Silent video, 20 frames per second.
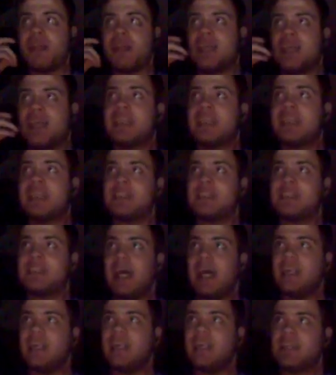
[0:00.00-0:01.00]
kids
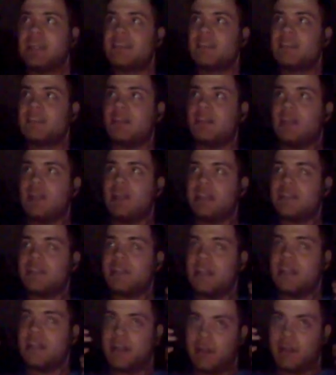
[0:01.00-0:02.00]
at less
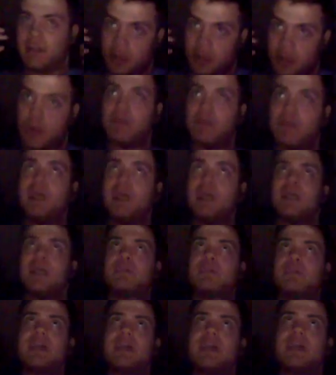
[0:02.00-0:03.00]
than human
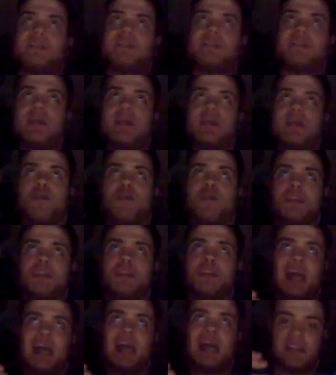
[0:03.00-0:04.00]
beings and seeing them more as
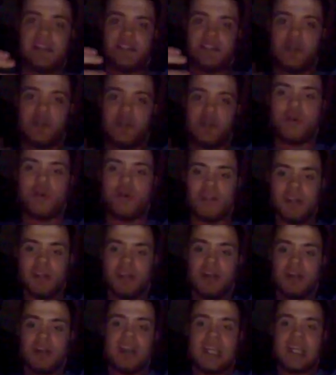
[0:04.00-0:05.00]
a tool,
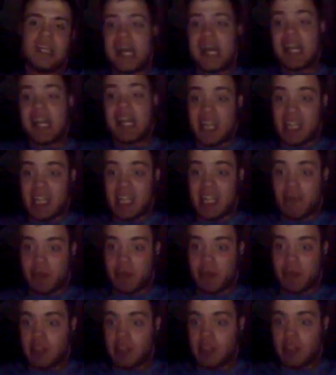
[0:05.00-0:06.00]
kind of like a lot of
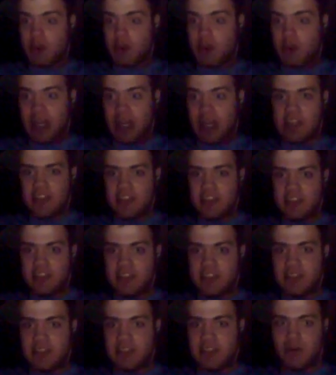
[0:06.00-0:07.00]
religious organizations
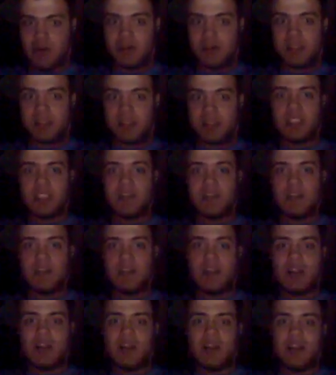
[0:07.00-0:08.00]
do,
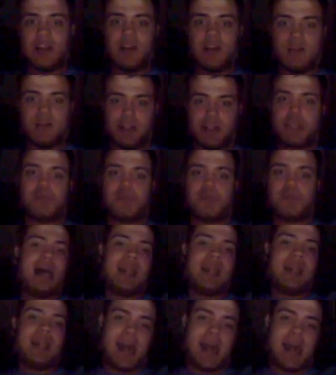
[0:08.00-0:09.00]
which is why
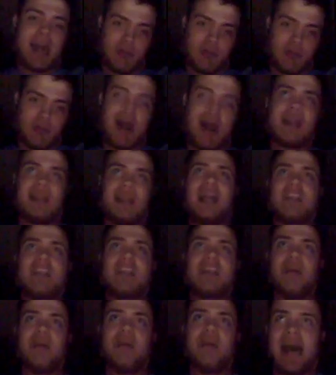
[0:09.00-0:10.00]
a lot of
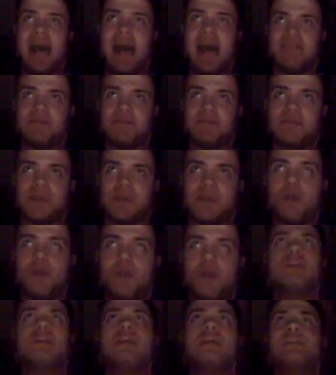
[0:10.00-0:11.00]
them have, or
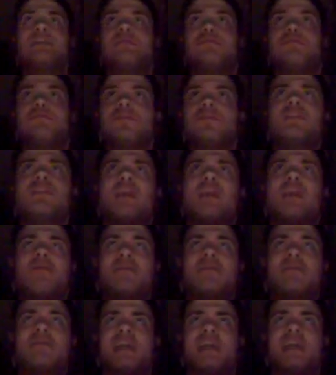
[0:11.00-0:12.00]
at least I don't
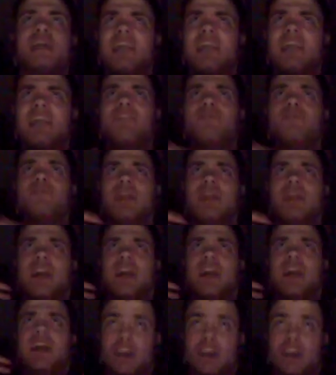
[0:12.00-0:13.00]
want to say a lot of them, but a
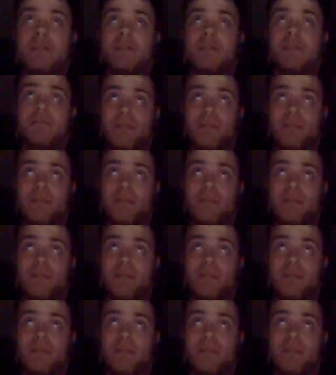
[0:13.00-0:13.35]
good